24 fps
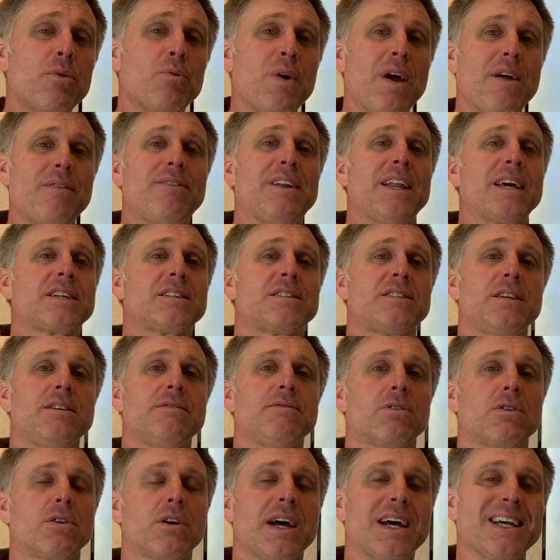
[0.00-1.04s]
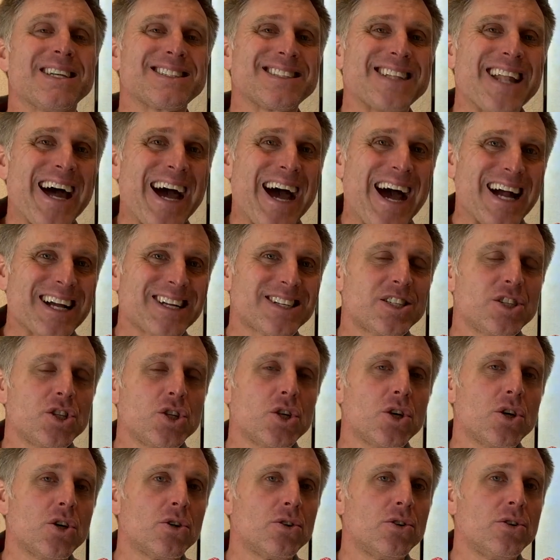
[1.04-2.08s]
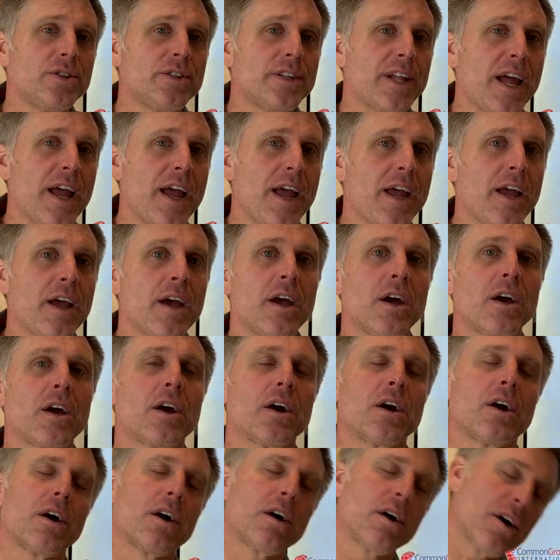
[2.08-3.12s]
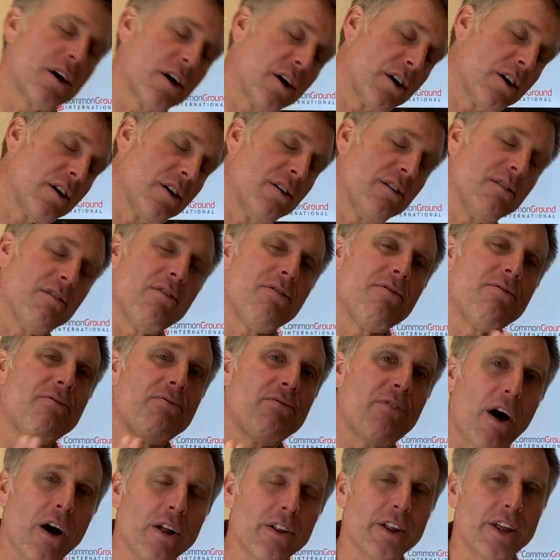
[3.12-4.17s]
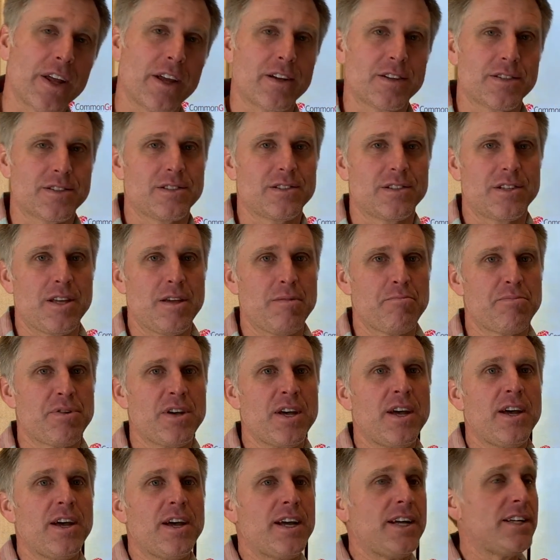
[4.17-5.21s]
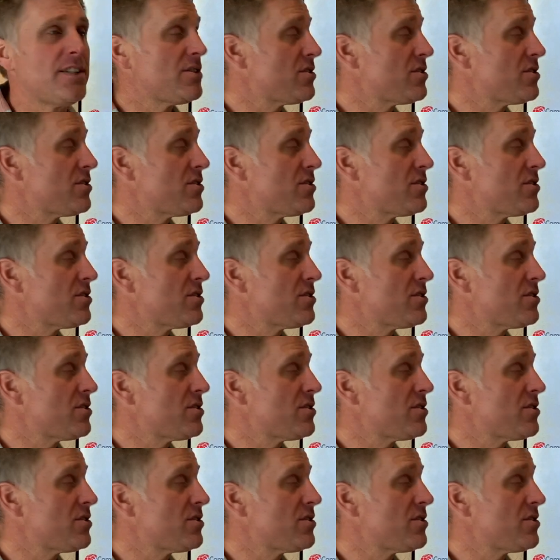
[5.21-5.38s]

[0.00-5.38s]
reflexivo es la acción de falling asleep. And